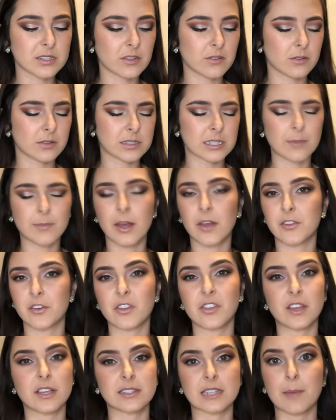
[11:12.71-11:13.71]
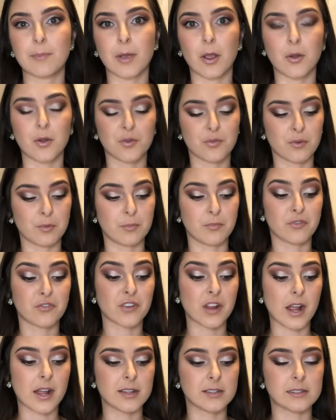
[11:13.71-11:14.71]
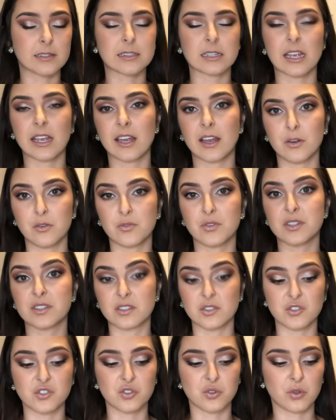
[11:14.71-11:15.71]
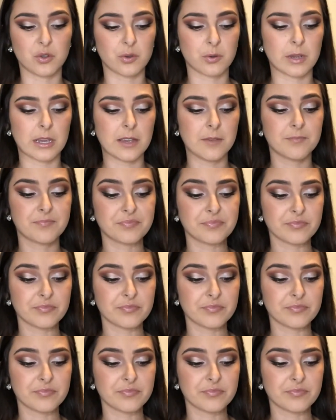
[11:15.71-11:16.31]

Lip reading: some other things I borrowed from friends, like outfits and jewelry.